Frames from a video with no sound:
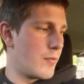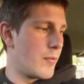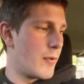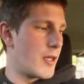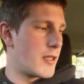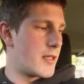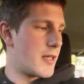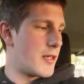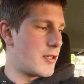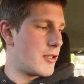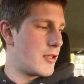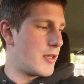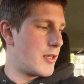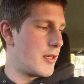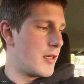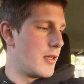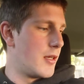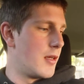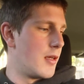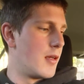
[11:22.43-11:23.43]
but
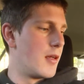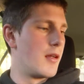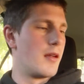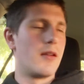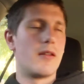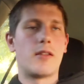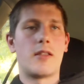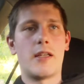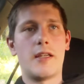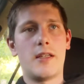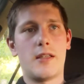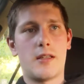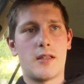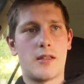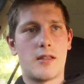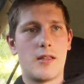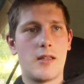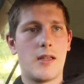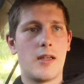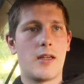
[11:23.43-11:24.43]
essentially,
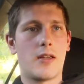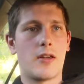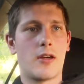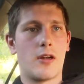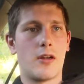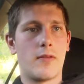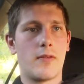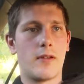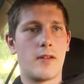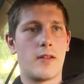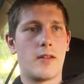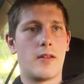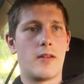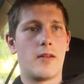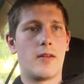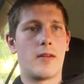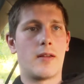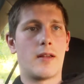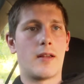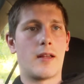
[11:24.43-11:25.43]
since the COVID
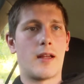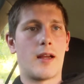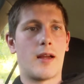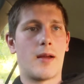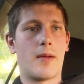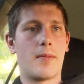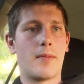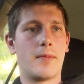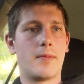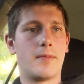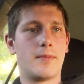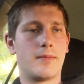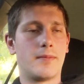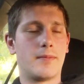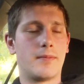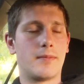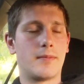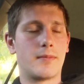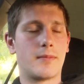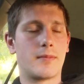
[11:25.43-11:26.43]
um,
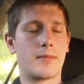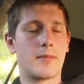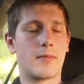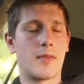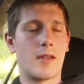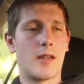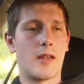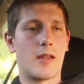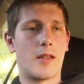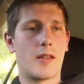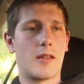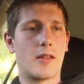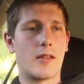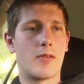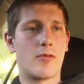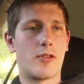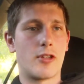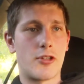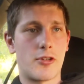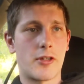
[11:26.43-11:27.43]

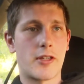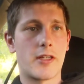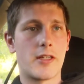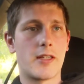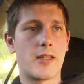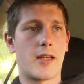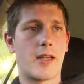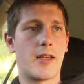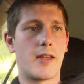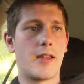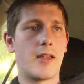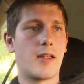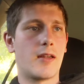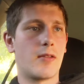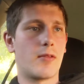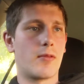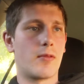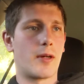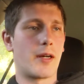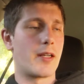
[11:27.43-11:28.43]
restrictions are
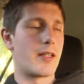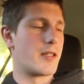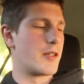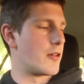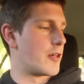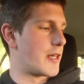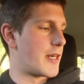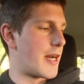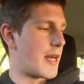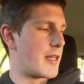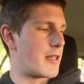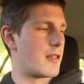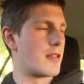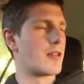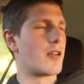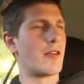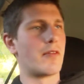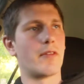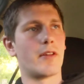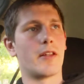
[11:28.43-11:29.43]
ending, we're at zero
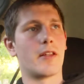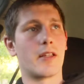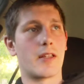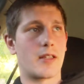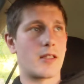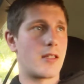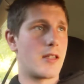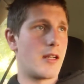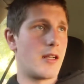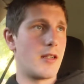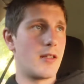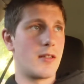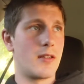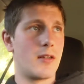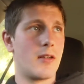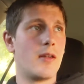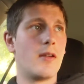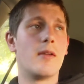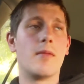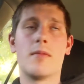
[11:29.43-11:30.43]
cases. Hopefully that stays,
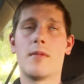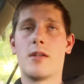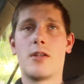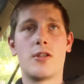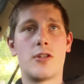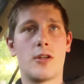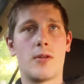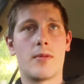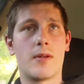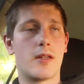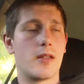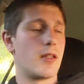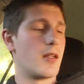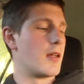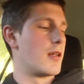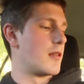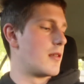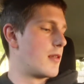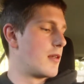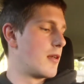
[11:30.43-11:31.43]
assuming it
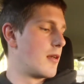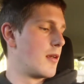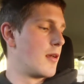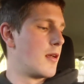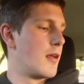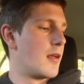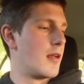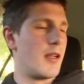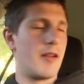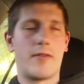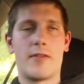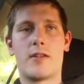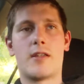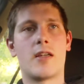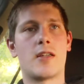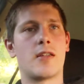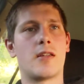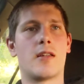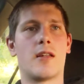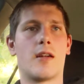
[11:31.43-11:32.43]
does. If it
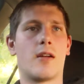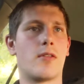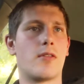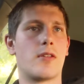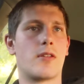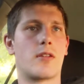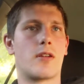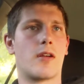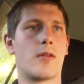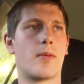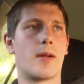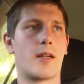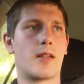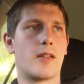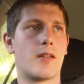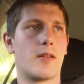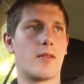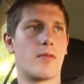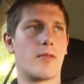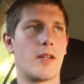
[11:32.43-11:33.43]
doesn't, then I'll just go back
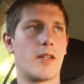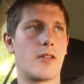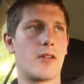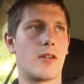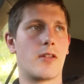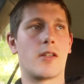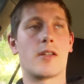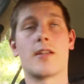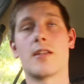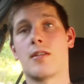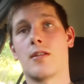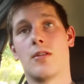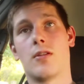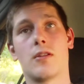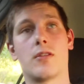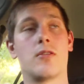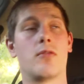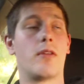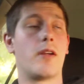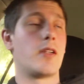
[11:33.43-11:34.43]
to researching. There's a
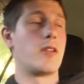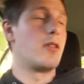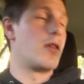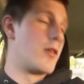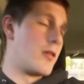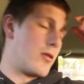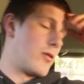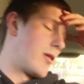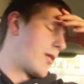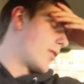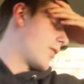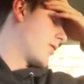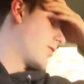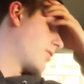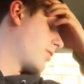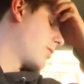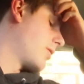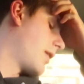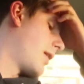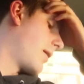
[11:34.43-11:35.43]
lot to research, and I'm going
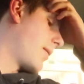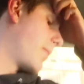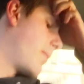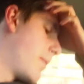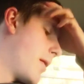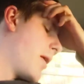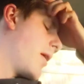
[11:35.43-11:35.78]
to do that.